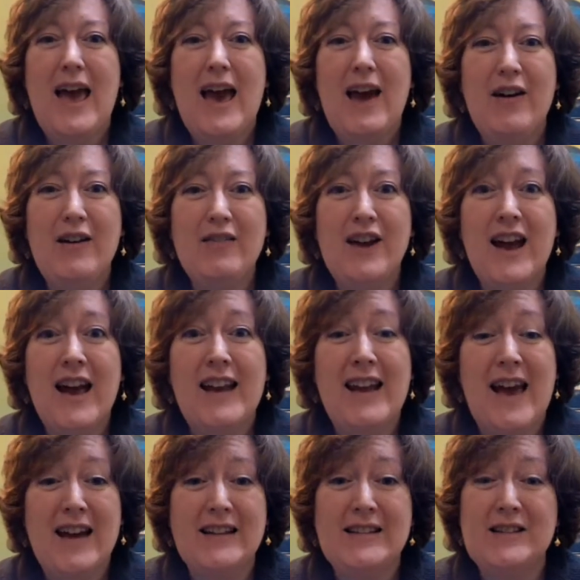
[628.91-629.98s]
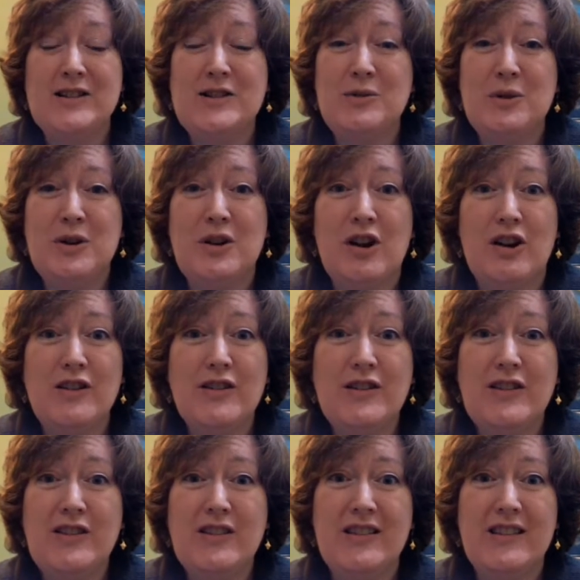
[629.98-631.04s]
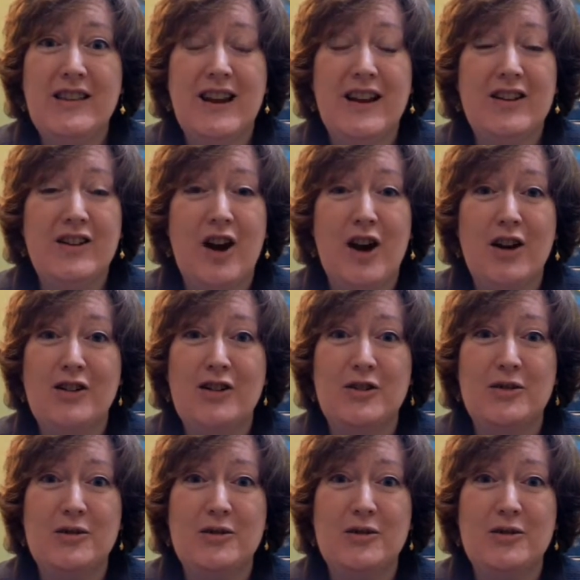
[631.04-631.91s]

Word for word: However, I had access to a nurse that I talked to.